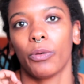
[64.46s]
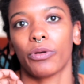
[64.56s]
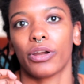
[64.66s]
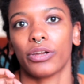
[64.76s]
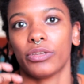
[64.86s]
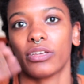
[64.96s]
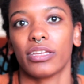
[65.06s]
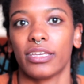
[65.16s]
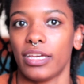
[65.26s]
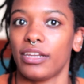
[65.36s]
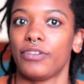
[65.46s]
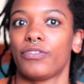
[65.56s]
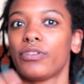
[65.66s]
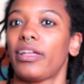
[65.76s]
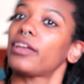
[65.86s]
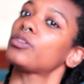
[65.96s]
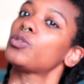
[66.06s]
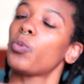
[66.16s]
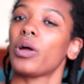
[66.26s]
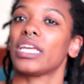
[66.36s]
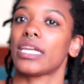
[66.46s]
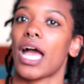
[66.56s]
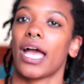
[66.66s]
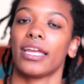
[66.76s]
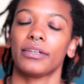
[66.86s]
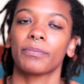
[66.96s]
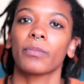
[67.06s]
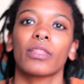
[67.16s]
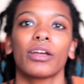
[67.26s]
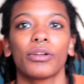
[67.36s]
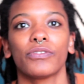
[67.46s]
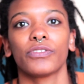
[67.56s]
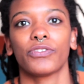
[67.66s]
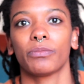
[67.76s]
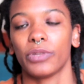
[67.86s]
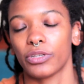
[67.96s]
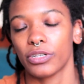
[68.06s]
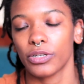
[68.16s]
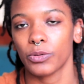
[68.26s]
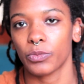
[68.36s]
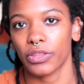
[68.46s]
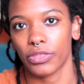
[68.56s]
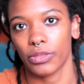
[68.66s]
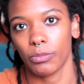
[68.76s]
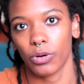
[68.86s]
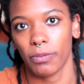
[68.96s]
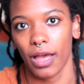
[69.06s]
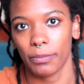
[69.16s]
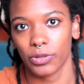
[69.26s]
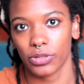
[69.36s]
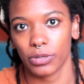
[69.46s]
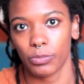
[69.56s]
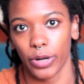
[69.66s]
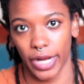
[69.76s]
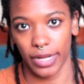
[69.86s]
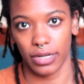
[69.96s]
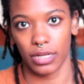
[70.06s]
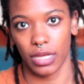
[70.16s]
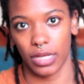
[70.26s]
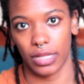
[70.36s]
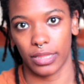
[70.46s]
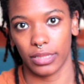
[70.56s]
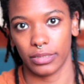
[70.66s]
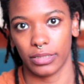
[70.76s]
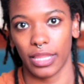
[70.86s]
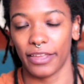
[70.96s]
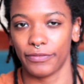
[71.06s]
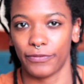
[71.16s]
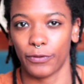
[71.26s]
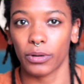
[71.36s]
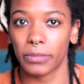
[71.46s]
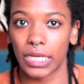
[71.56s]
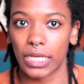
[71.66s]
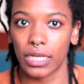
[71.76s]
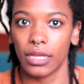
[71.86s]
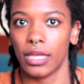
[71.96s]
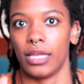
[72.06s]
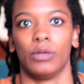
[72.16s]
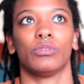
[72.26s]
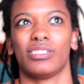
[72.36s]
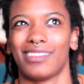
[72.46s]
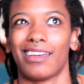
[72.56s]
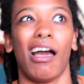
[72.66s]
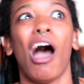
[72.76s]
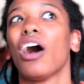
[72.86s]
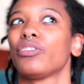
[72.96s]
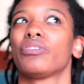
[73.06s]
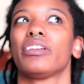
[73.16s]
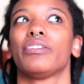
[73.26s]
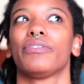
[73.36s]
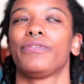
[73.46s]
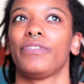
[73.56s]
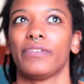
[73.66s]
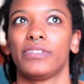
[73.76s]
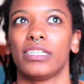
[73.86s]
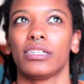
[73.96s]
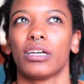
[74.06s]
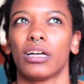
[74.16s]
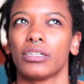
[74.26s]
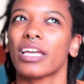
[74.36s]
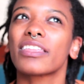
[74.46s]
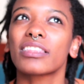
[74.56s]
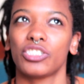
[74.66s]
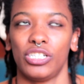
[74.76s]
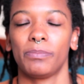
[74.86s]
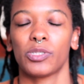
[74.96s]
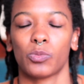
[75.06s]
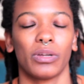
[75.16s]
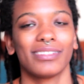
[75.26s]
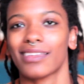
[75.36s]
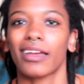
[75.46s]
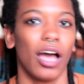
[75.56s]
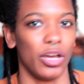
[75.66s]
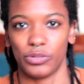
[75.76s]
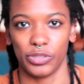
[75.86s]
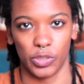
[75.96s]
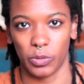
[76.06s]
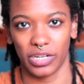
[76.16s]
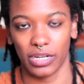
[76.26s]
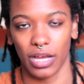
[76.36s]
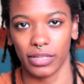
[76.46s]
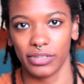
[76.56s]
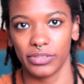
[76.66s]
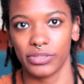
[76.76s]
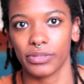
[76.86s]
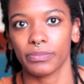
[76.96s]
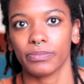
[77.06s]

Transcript: where you can get it for like $29. I don't know if you're familiar with the more popular brand, Life For Me, which is like $150. I think the cheapest one is like $120.